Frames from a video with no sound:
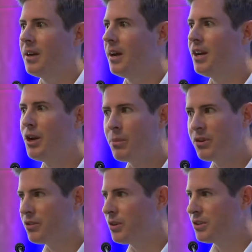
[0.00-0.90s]
A number
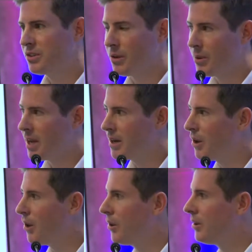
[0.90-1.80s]
of searches I ran
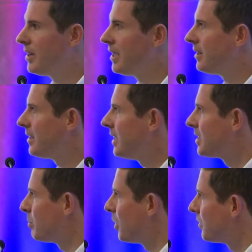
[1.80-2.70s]
on the Indeed
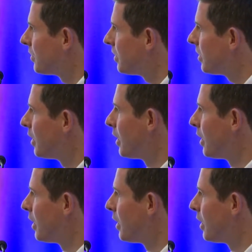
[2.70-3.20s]
sponsored